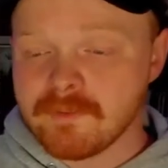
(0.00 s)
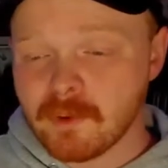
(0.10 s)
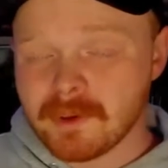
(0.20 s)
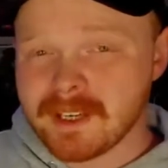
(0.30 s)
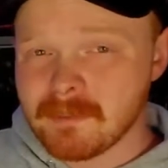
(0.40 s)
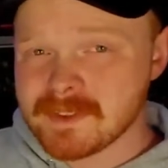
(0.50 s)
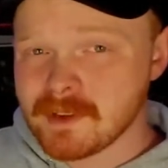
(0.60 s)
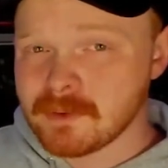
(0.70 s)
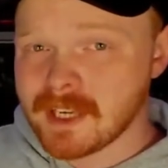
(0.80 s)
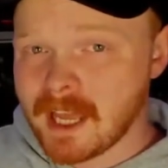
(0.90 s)
forward to
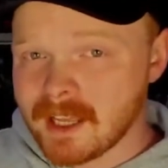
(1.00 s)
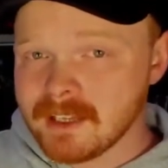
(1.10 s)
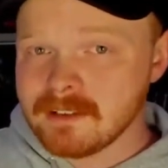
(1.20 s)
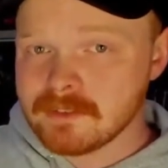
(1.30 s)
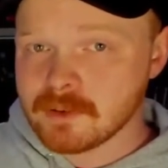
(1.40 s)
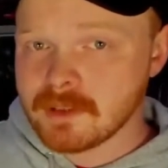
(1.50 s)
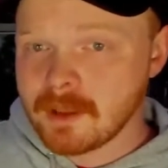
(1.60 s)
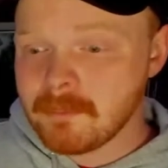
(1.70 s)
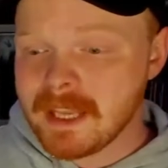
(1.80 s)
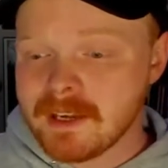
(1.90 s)
episode 9, during
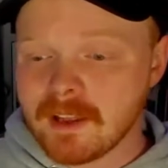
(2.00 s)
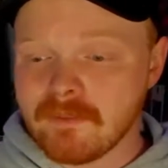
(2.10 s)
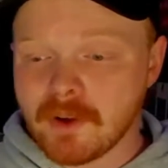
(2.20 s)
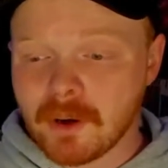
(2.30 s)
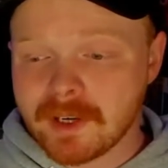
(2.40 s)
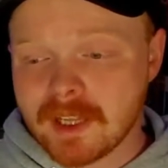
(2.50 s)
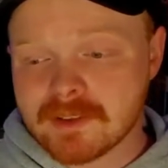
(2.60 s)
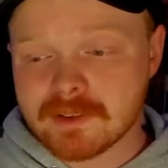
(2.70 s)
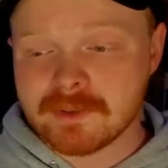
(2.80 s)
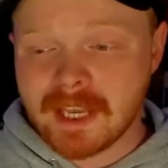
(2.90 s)
a meeting of
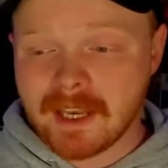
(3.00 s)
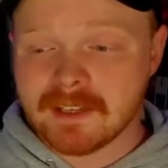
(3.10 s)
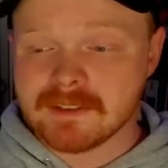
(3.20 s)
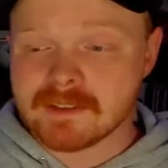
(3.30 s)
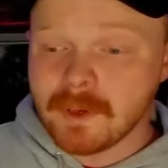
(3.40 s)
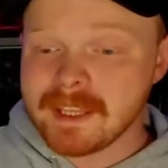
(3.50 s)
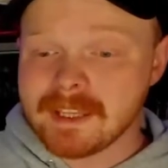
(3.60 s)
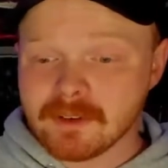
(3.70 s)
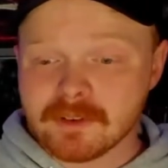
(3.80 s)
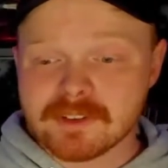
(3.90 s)
Ariel's lieutenants, we
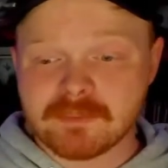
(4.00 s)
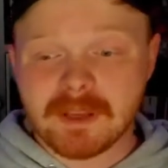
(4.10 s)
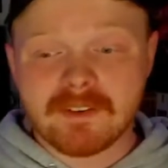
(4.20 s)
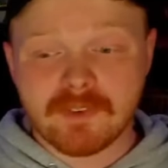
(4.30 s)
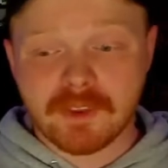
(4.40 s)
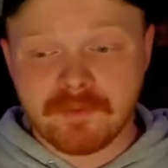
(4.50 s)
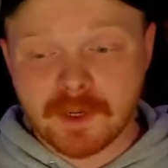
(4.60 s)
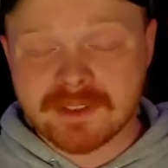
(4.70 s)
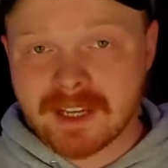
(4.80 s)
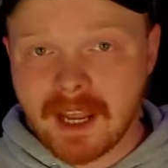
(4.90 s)
hear her speak for the
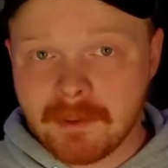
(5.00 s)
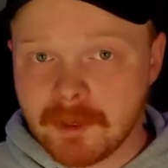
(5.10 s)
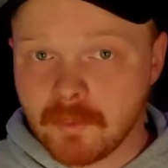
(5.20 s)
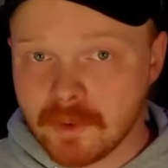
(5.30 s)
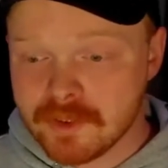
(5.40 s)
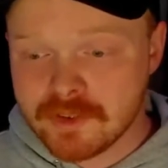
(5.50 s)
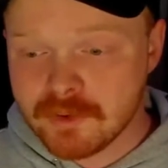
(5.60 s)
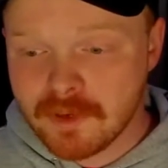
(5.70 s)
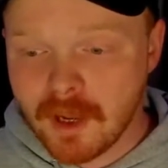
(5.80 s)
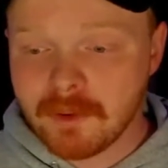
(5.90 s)
first time, and wouldn't
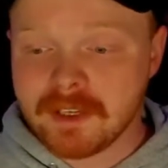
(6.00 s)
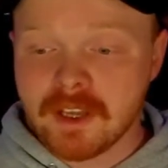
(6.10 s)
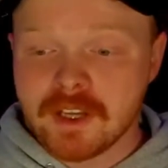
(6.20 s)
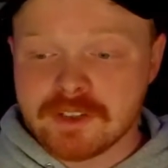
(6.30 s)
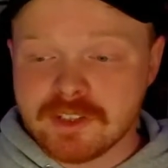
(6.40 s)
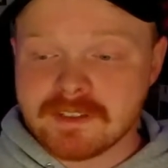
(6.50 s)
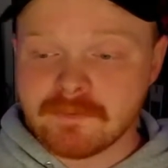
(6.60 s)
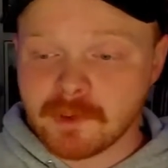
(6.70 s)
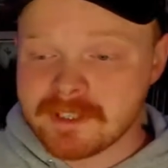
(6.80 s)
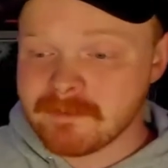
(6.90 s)
you know it, she's
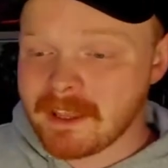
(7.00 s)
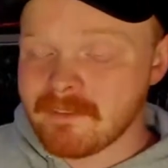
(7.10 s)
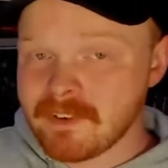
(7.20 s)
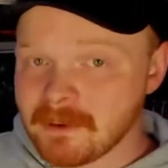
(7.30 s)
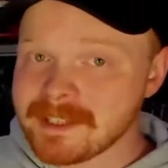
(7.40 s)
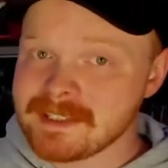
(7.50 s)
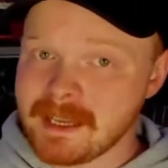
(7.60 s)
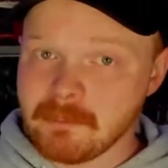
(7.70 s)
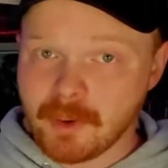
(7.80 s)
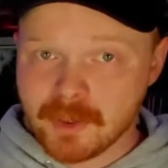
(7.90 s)
voiced by the very
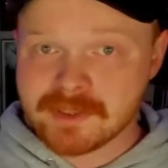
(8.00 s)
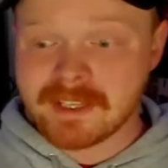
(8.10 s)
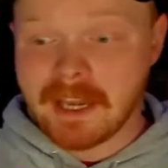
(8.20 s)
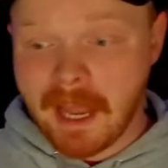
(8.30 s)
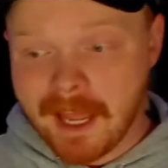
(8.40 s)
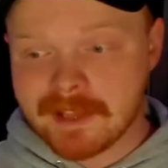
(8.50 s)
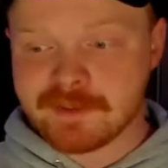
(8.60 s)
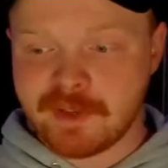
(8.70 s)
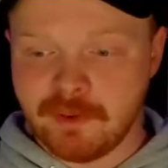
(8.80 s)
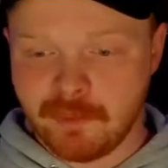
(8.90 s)
same person
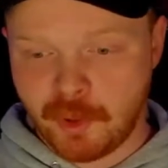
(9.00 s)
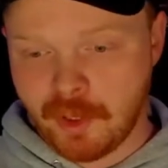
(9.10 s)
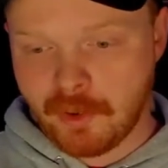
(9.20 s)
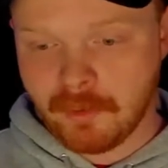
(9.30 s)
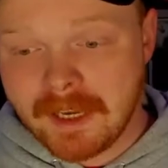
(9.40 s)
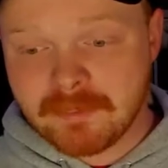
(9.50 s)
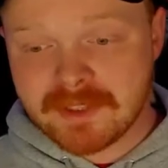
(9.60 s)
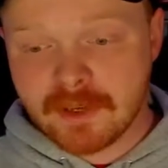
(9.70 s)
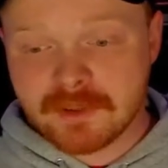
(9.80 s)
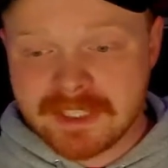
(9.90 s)
as Kumiko. In
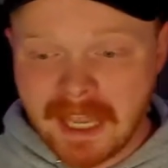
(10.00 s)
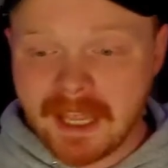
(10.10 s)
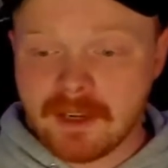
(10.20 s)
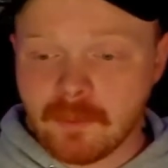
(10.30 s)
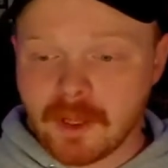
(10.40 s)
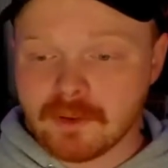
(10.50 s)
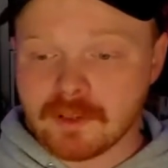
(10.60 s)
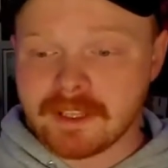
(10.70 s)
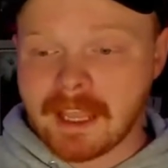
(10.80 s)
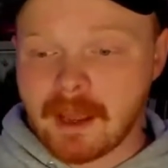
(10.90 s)
episode 10, while
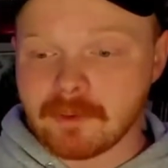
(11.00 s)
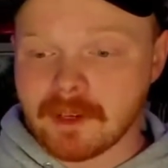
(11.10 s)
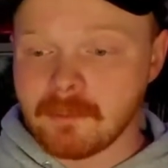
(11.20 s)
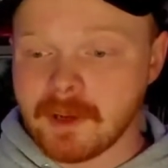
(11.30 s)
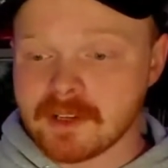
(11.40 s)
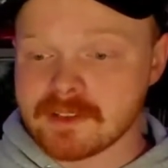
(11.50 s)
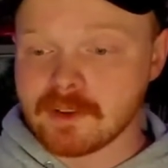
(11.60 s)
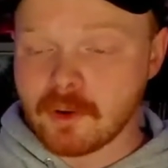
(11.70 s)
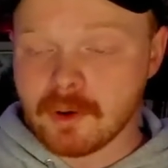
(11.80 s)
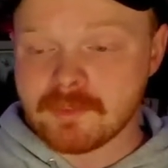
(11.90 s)
looking out amongst the
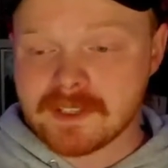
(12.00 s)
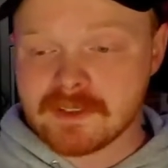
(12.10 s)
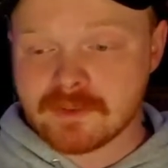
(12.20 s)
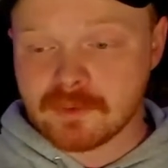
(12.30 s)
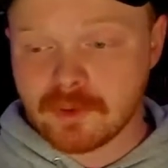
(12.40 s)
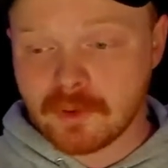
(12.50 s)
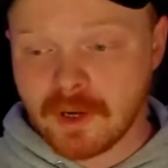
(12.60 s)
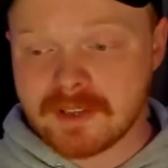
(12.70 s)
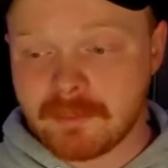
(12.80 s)
corpses strewn across a